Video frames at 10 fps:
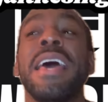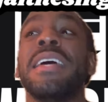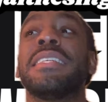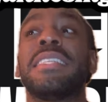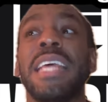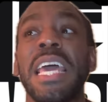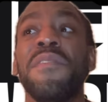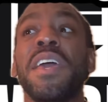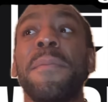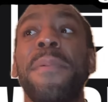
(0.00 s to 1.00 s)

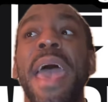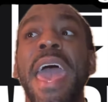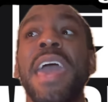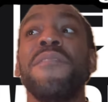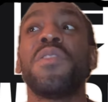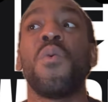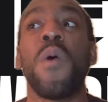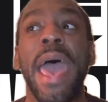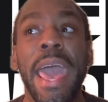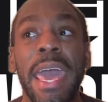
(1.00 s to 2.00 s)
Stevie paved the
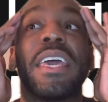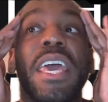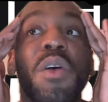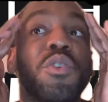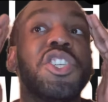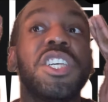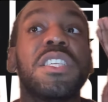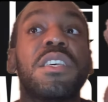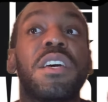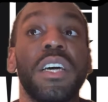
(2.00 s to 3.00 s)
way. It was
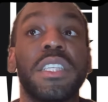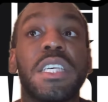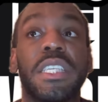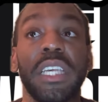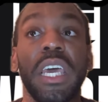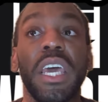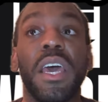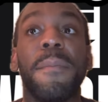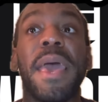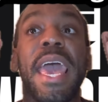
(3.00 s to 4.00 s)
just good to see
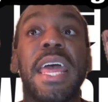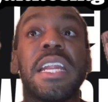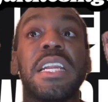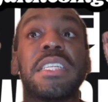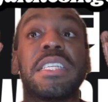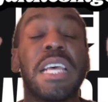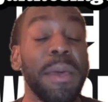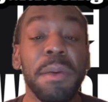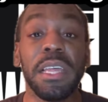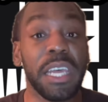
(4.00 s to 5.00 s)
him and
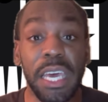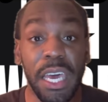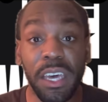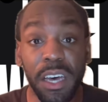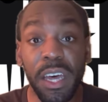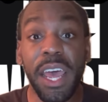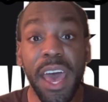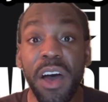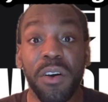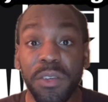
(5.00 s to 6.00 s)
seemingly in good
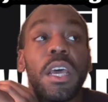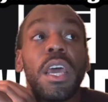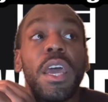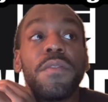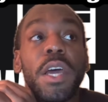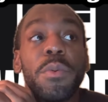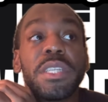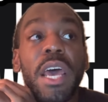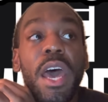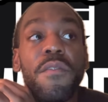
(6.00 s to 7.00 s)
health. If there
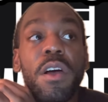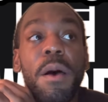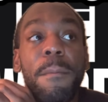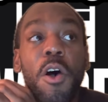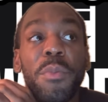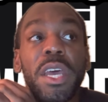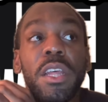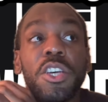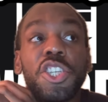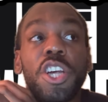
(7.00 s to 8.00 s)
was ever a moment
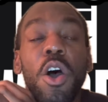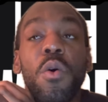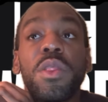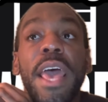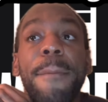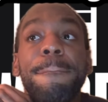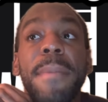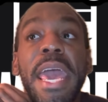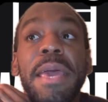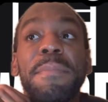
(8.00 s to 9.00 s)
in the show that
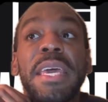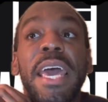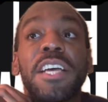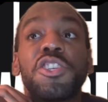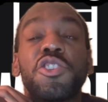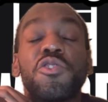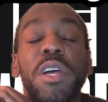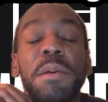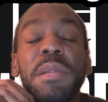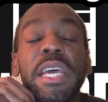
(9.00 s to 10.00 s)
made me
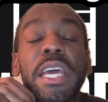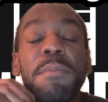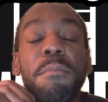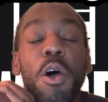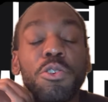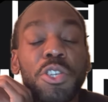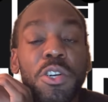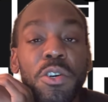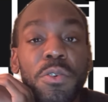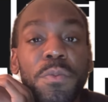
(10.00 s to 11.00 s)
extremely
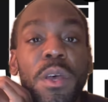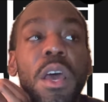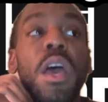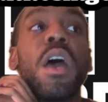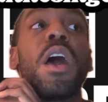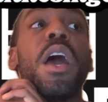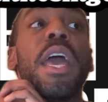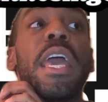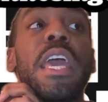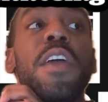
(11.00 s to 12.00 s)
emotional,
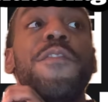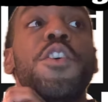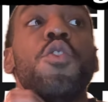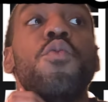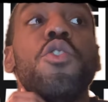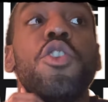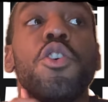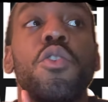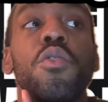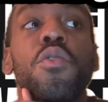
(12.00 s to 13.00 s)
if you
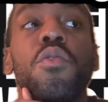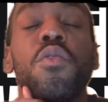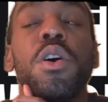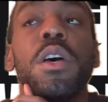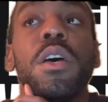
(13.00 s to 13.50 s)
knew